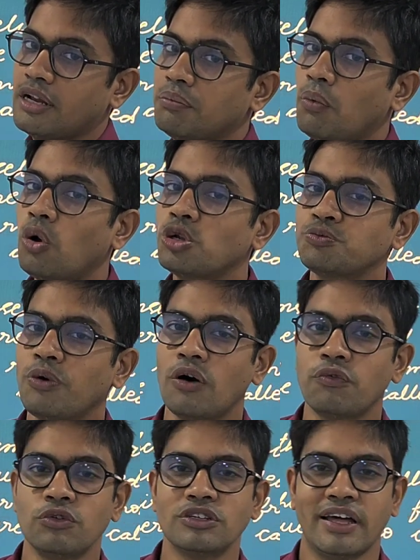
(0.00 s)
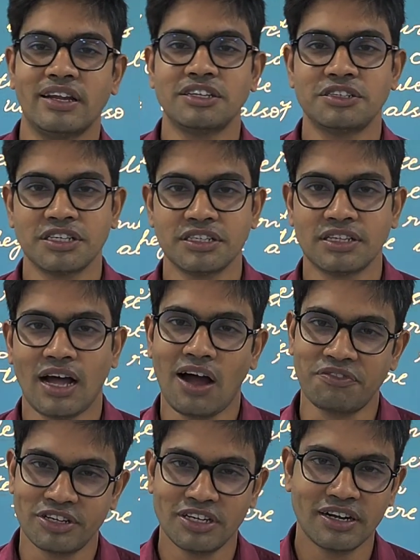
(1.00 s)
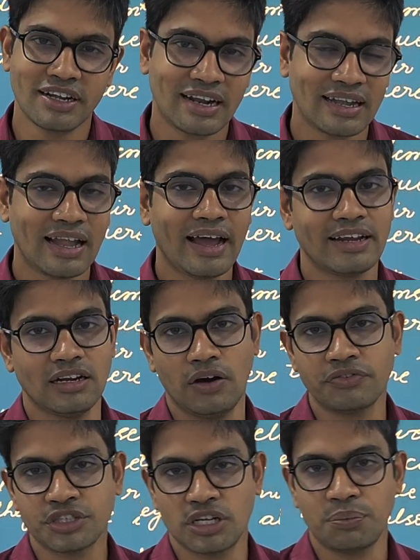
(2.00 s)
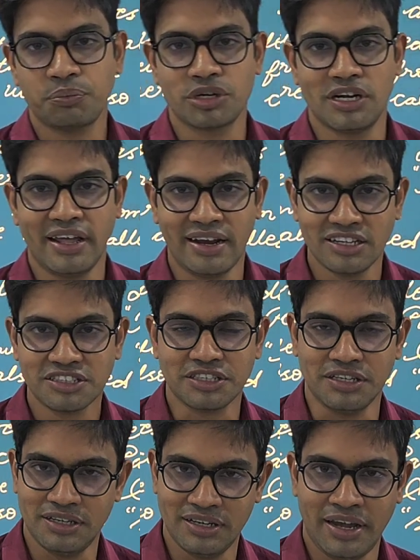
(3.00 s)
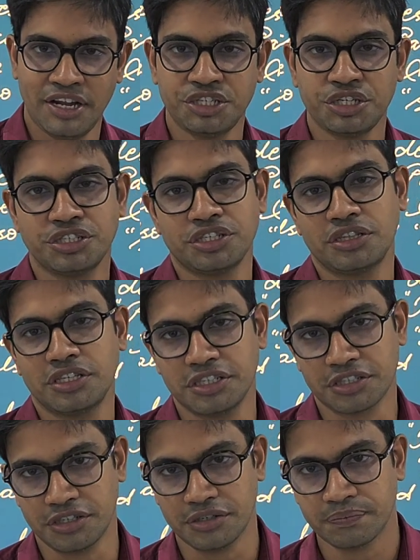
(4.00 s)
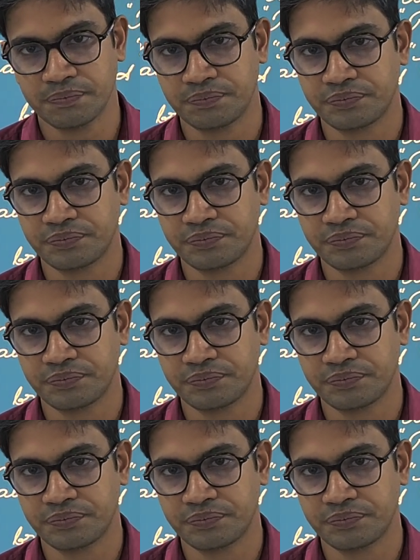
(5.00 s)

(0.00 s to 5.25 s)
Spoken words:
and most powerful dynasties after the decline of Sharapura Dynasty in ancient Chhattisgarh.